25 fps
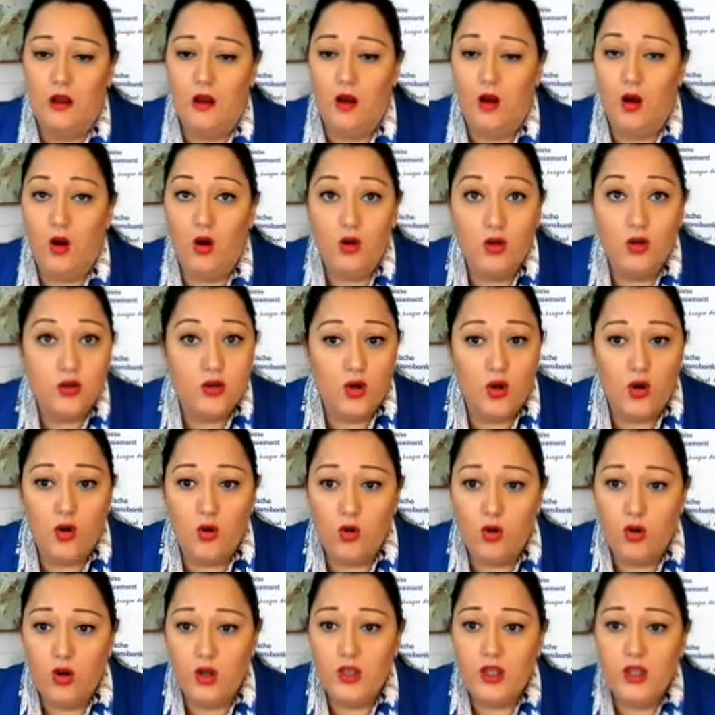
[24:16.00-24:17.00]

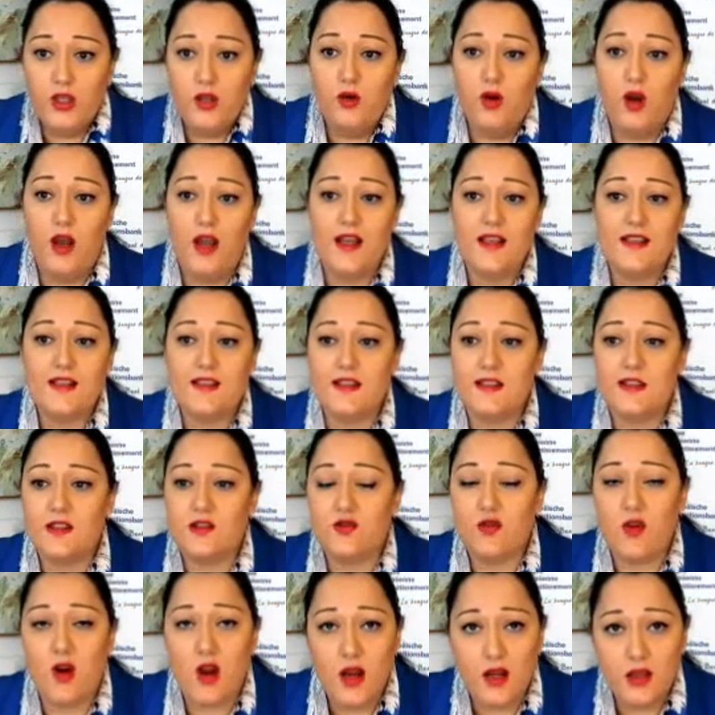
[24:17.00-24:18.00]
Although EU has
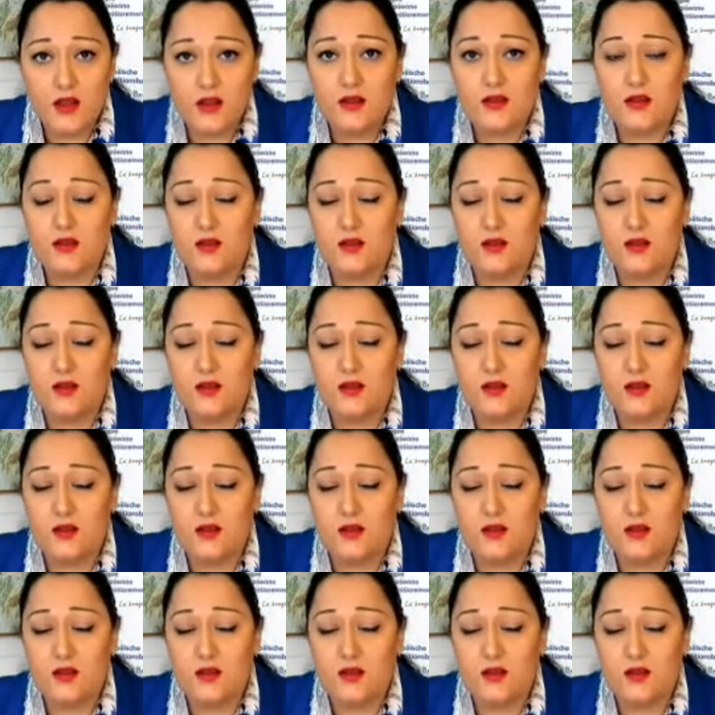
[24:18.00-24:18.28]
tried